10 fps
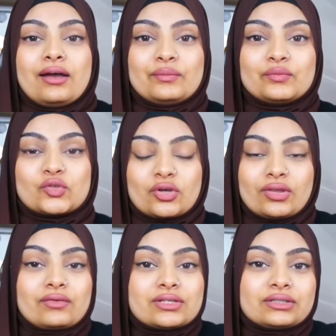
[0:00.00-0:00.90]
So
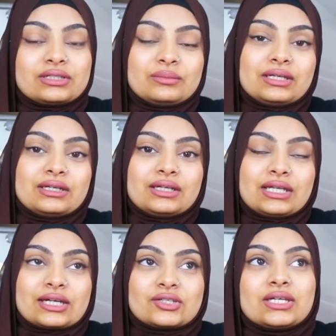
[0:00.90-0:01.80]
that resulted me in
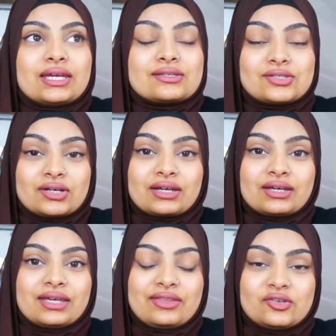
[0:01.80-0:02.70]
actually getting stuck
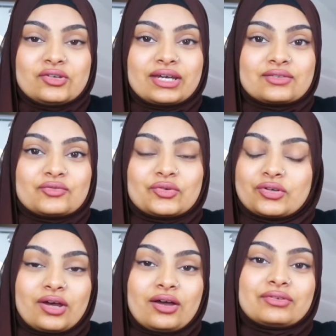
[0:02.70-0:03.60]
in the dress for a
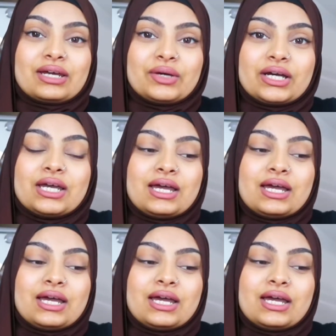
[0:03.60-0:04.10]
good half an hour.